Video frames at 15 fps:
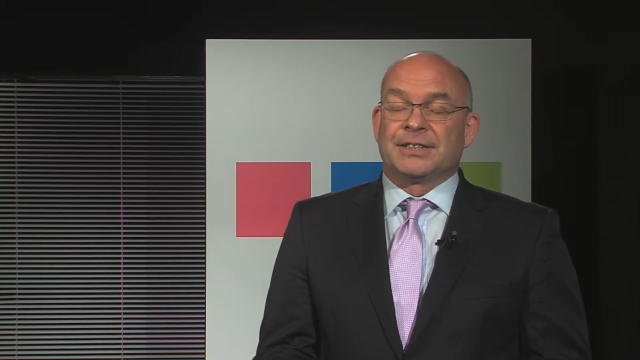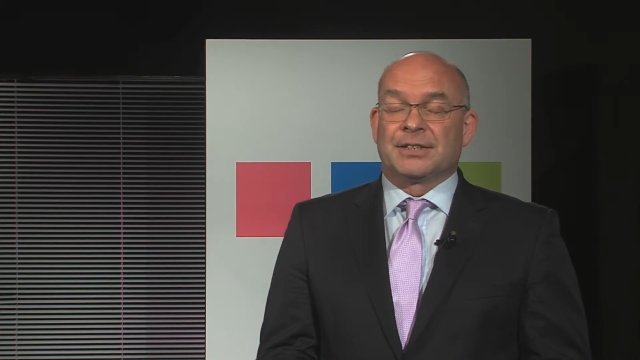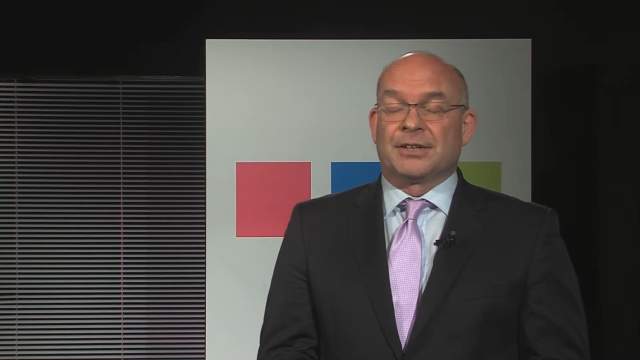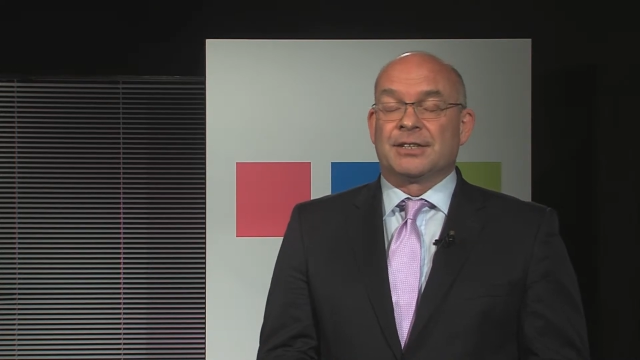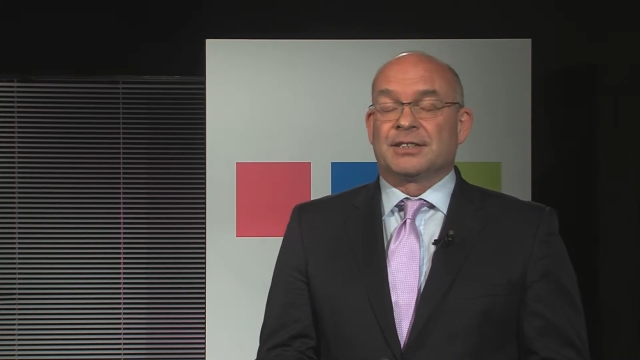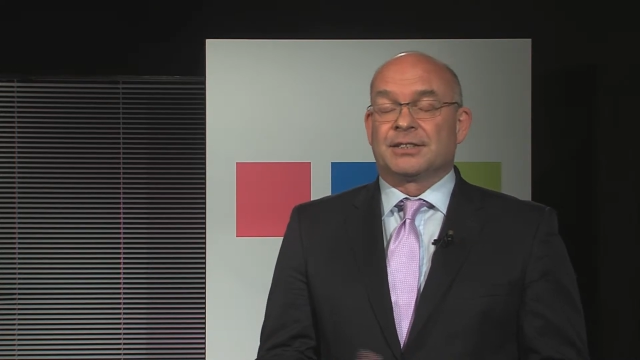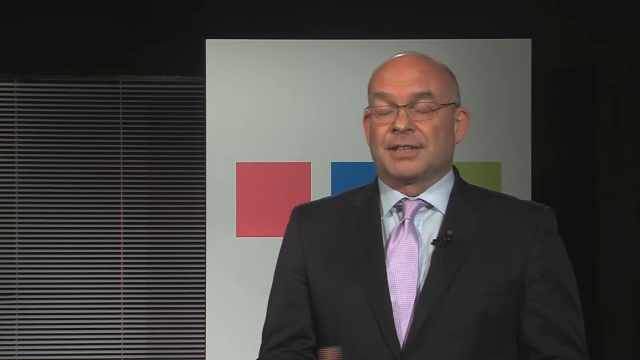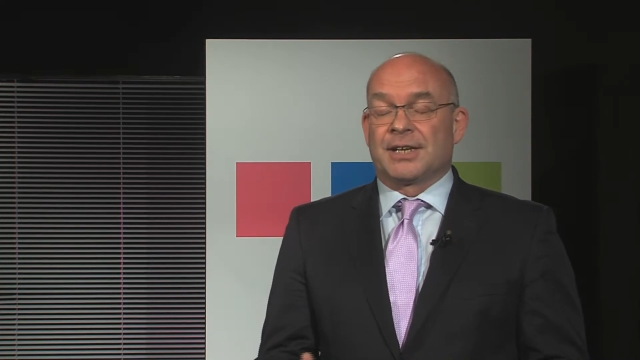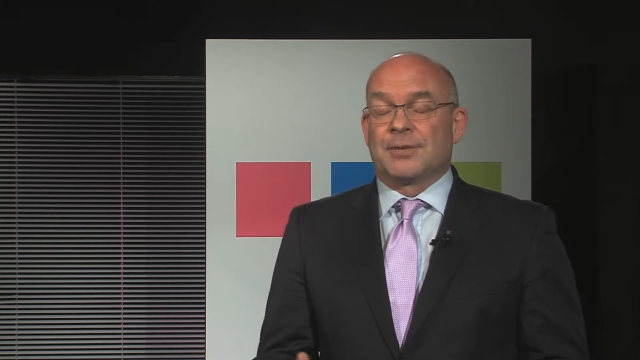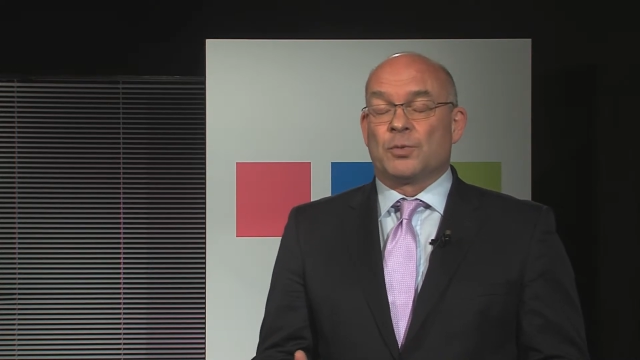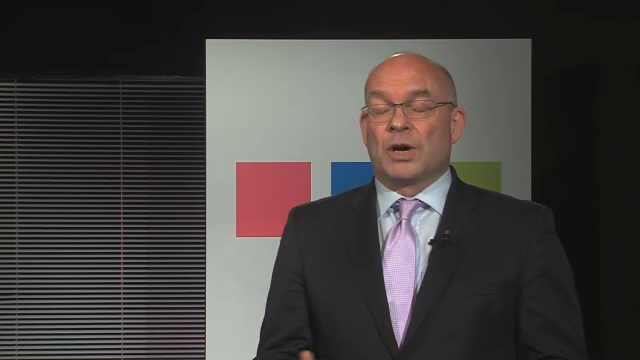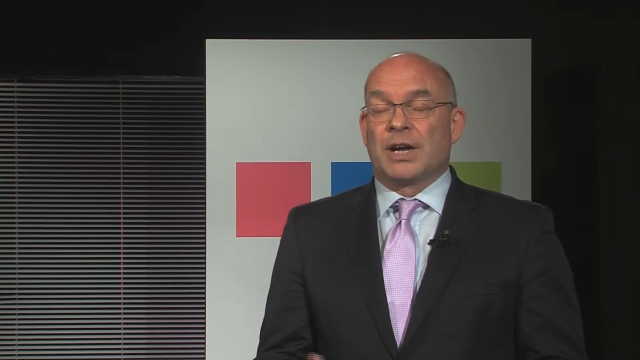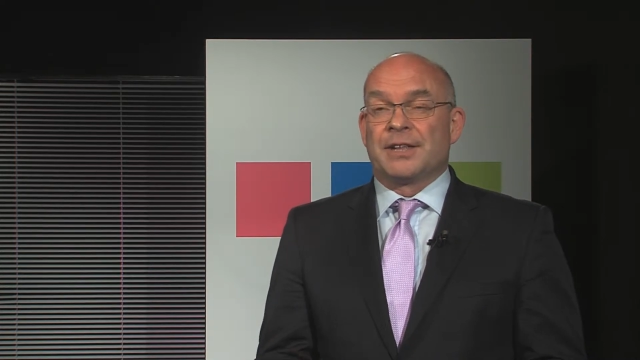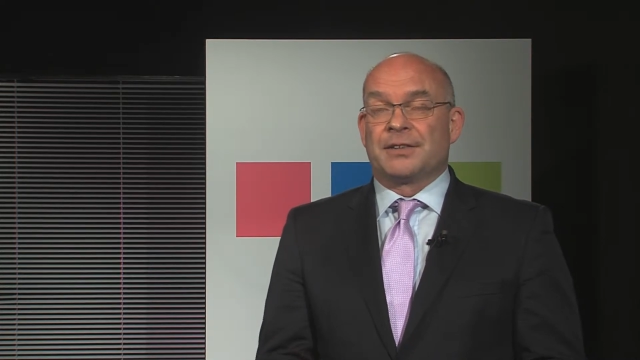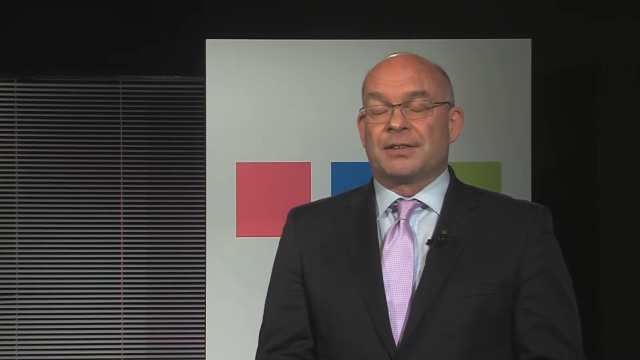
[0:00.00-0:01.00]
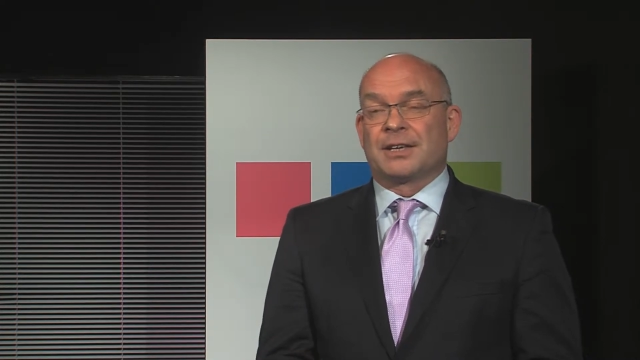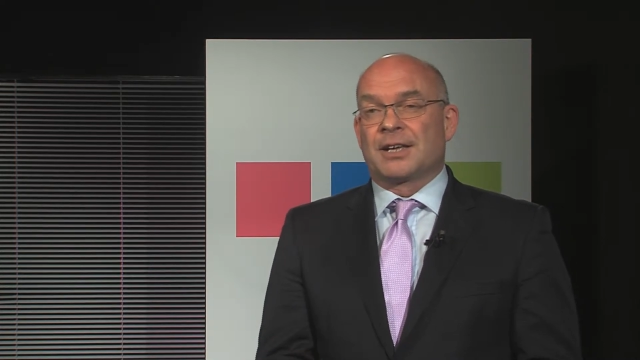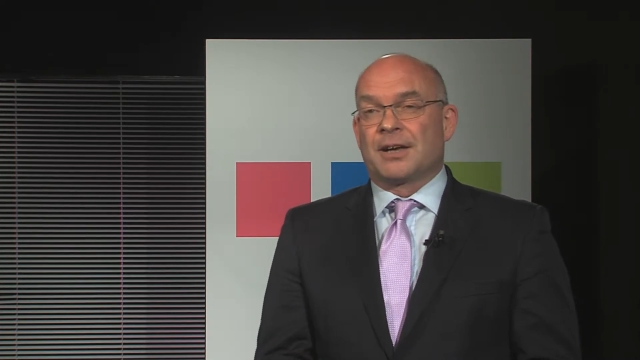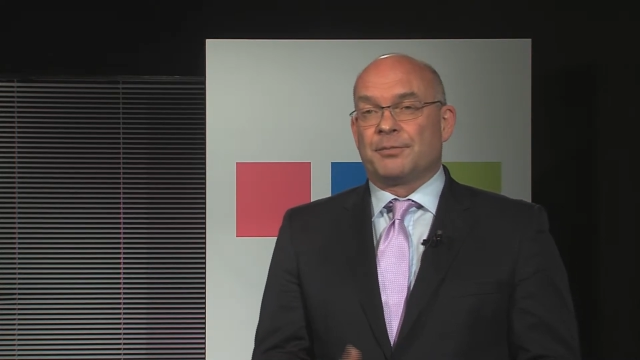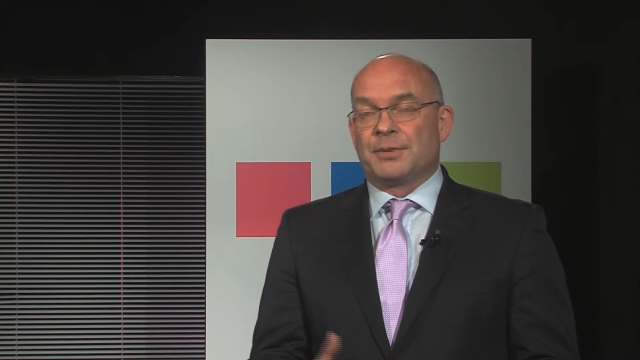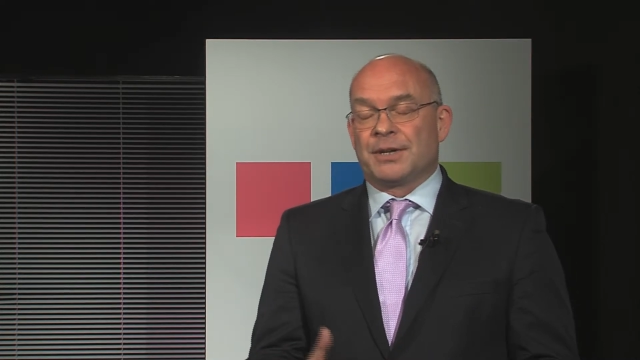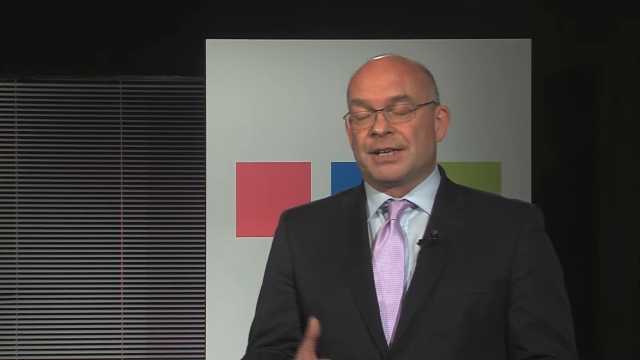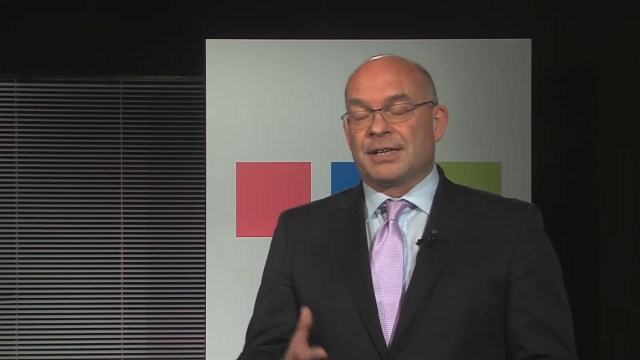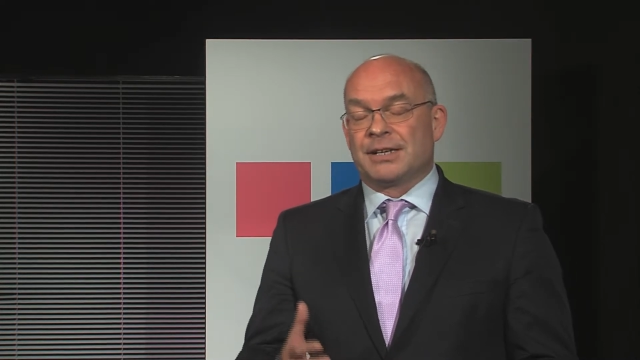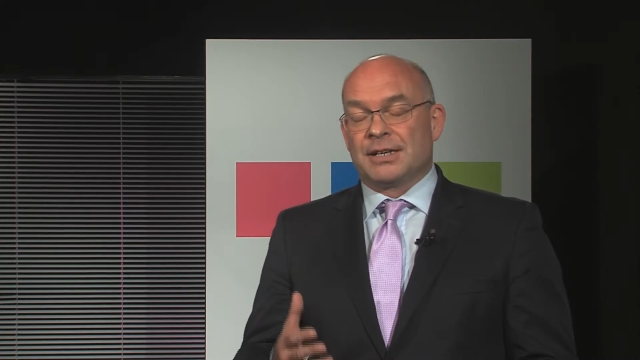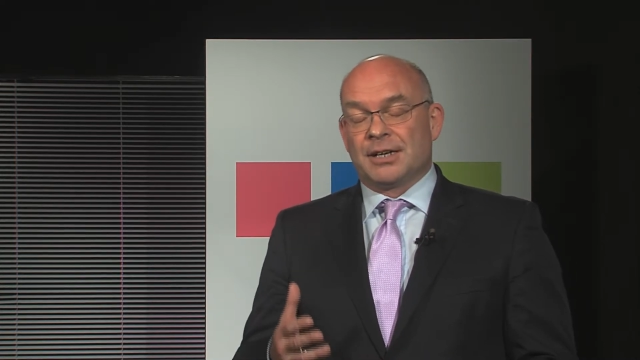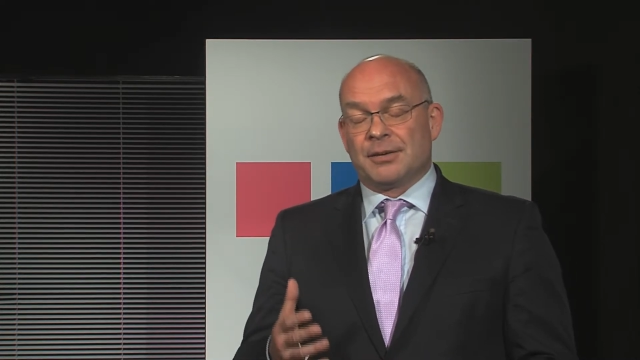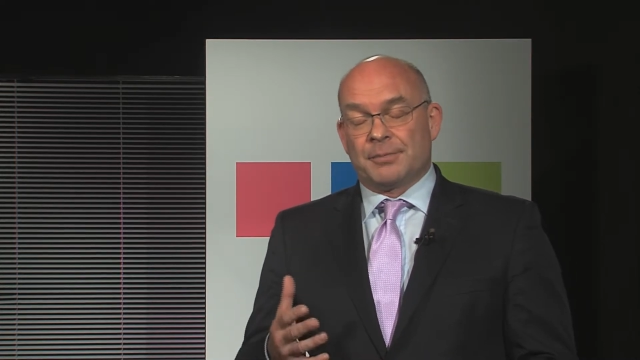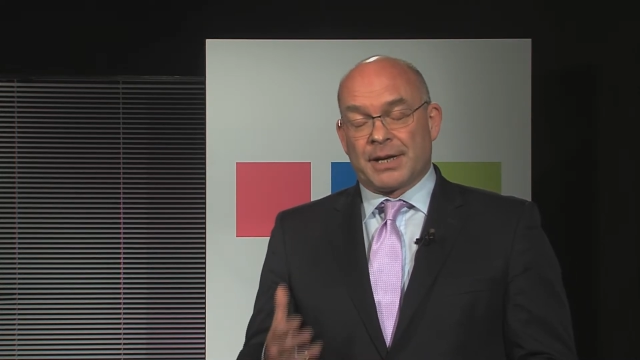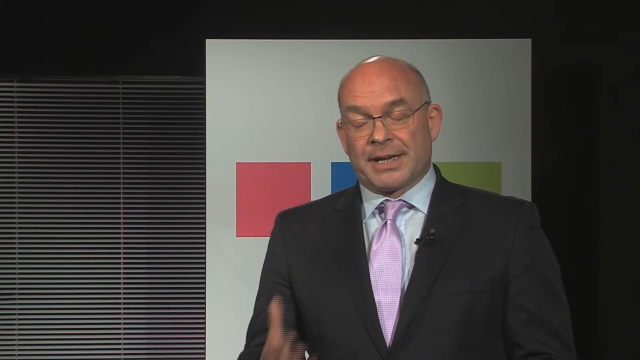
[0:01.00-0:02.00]
So in the same way that the company
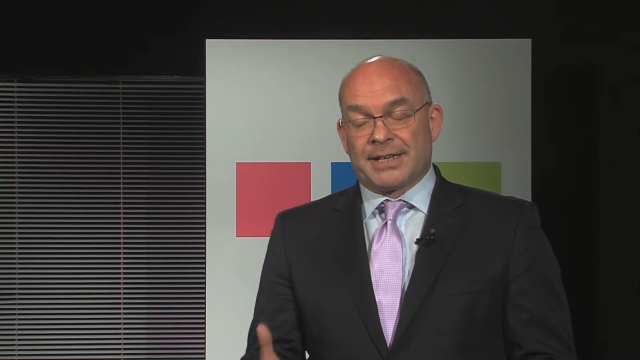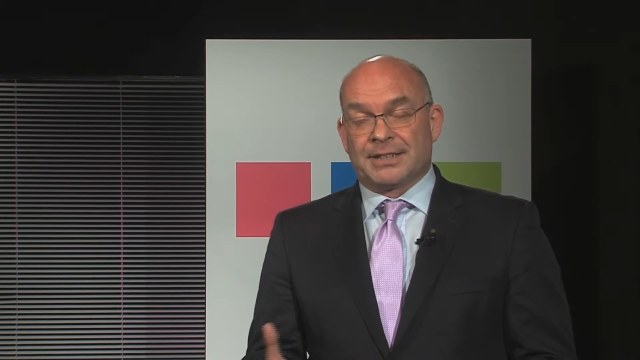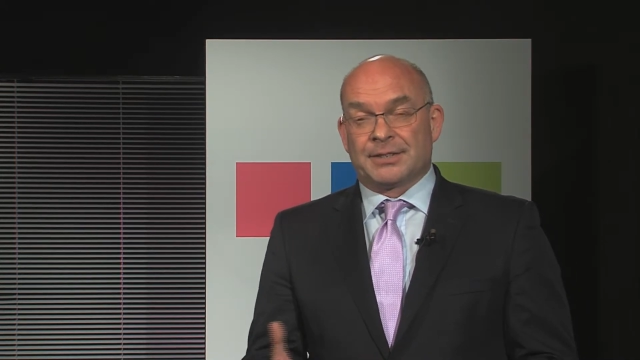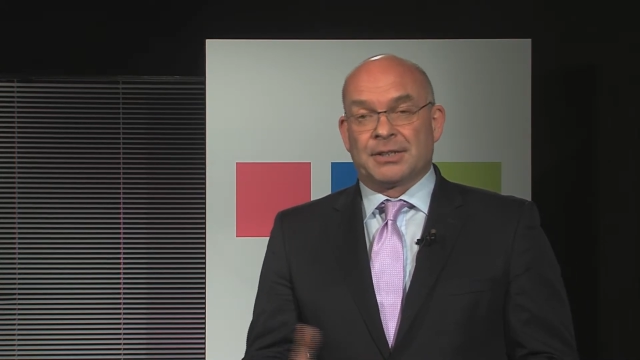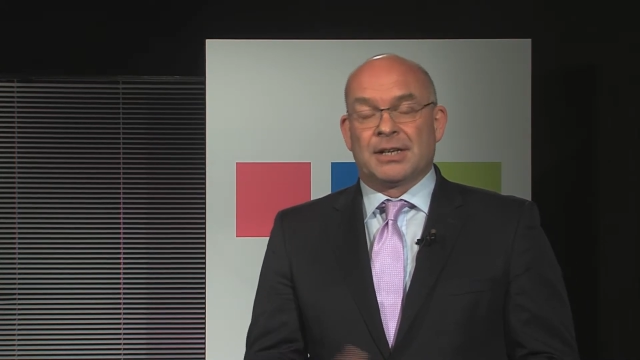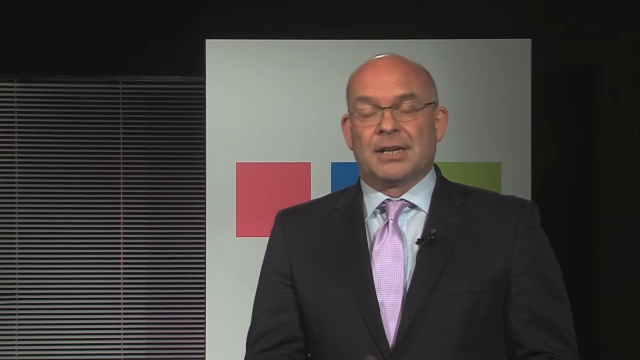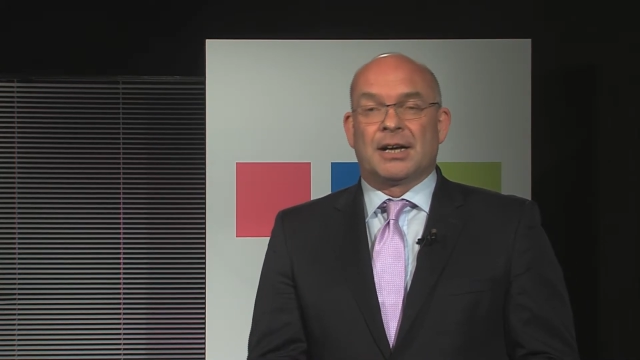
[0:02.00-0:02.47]
pays